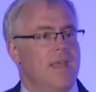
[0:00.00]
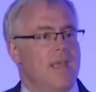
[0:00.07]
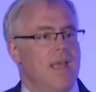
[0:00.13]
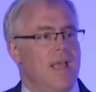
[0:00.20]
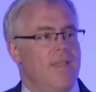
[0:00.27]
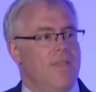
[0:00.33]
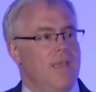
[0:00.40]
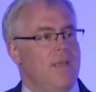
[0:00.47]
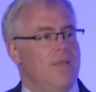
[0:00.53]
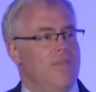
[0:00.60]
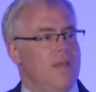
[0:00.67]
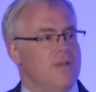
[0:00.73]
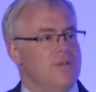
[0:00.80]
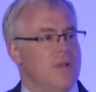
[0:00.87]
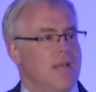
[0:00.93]
and
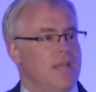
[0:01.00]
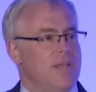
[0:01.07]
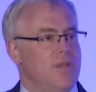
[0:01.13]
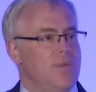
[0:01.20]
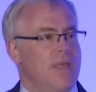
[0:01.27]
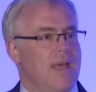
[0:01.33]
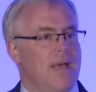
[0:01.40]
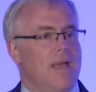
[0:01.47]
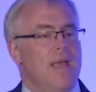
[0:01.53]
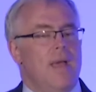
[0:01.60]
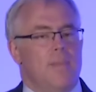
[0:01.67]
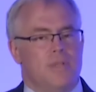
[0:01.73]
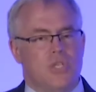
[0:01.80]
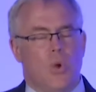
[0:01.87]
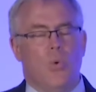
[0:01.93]
they are trying to do that.
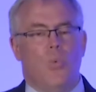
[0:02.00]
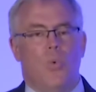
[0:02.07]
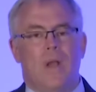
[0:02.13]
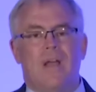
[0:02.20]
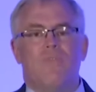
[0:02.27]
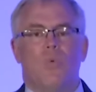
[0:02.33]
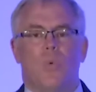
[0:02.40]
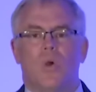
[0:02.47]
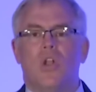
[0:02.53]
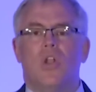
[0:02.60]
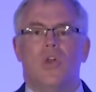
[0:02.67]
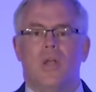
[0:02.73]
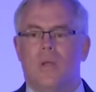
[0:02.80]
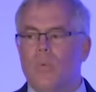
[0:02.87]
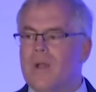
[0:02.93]
So whatever we're
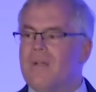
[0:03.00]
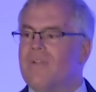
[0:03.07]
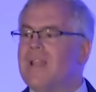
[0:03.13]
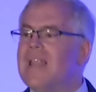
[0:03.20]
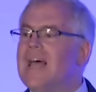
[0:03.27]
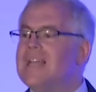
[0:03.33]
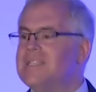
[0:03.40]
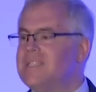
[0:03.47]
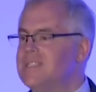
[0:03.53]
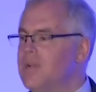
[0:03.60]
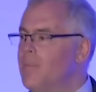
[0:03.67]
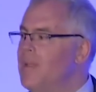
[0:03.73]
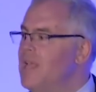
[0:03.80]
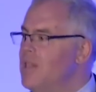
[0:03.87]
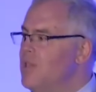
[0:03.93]
learning, whatever lessons
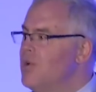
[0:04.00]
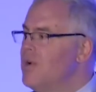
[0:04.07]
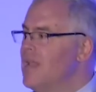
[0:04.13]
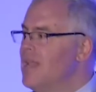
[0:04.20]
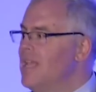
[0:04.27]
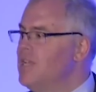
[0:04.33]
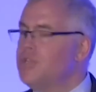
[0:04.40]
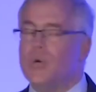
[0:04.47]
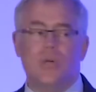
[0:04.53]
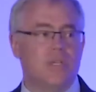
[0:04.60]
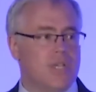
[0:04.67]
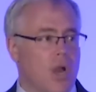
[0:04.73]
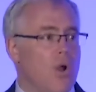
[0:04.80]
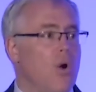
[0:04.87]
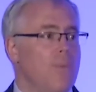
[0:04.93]
are being learned on Lake
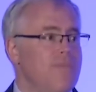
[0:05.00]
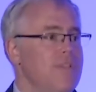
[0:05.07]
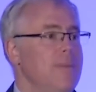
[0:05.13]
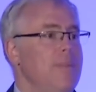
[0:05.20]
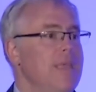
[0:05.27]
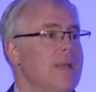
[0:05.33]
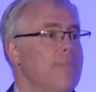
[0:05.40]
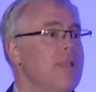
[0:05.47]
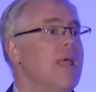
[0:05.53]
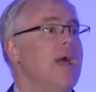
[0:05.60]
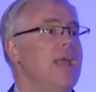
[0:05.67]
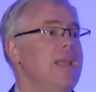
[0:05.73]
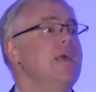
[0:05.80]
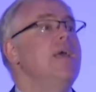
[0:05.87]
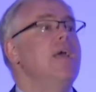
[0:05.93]
George are hopefully being
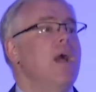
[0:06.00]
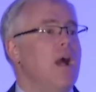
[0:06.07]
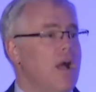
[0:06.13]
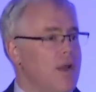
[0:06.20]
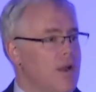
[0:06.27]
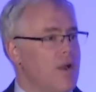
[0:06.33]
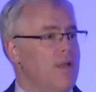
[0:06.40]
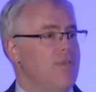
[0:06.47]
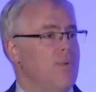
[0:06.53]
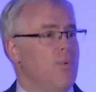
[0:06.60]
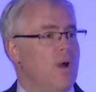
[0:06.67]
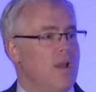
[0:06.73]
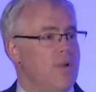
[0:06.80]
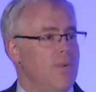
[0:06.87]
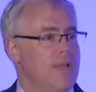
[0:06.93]
applied on our other
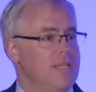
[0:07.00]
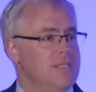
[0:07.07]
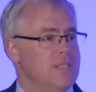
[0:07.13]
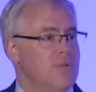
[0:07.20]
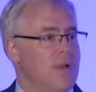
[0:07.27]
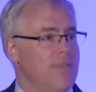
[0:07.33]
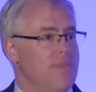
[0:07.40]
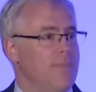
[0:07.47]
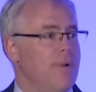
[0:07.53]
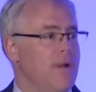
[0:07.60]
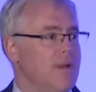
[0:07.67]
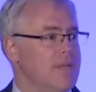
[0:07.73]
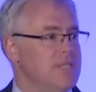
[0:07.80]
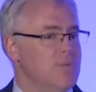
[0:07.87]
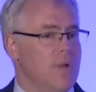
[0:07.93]
waterways throughout the
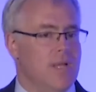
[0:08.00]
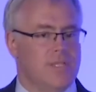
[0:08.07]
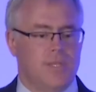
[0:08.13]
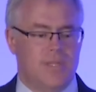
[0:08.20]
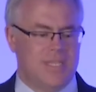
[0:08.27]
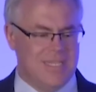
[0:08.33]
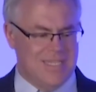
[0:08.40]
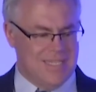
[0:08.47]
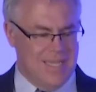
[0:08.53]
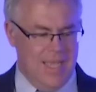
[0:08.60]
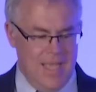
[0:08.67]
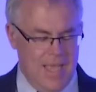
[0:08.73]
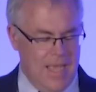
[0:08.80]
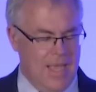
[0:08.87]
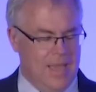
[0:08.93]
park as well. So this is,
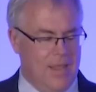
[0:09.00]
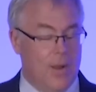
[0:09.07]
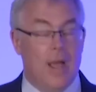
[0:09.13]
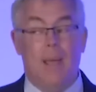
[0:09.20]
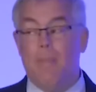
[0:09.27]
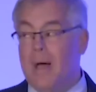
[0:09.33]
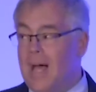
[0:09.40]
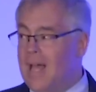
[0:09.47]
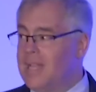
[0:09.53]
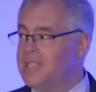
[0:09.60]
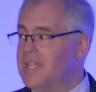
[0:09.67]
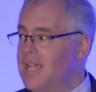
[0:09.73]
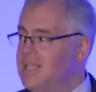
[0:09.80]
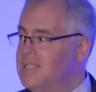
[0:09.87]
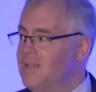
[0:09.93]
I
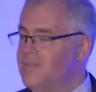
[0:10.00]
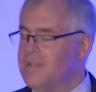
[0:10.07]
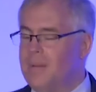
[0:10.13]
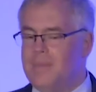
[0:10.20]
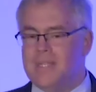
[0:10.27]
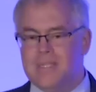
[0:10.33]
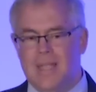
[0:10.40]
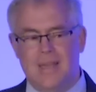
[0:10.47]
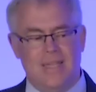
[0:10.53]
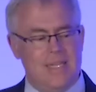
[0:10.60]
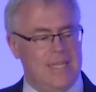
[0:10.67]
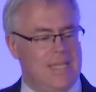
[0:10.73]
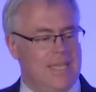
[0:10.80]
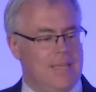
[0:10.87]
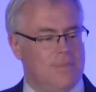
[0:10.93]
apologize if somebody's saying,
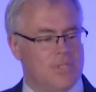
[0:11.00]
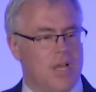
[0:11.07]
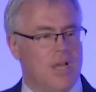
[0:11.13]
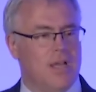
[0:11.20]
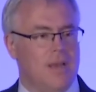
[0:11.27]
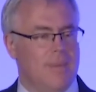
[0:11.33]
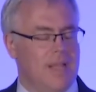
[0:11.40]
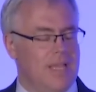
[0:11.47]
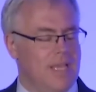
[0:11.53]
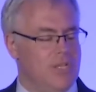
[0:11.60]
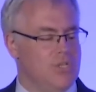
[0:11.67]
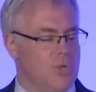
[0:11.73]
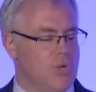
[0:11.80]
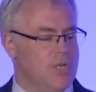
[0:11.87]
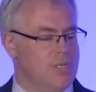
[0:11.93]
gee, he keeps talking about Lake
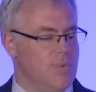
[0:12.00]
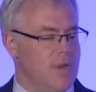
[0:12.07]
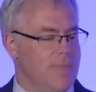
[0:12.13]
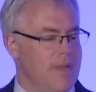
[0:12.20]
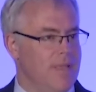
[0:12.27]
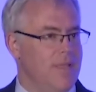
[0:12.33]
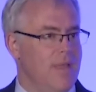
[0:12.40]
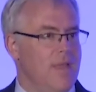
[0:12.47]
George. What about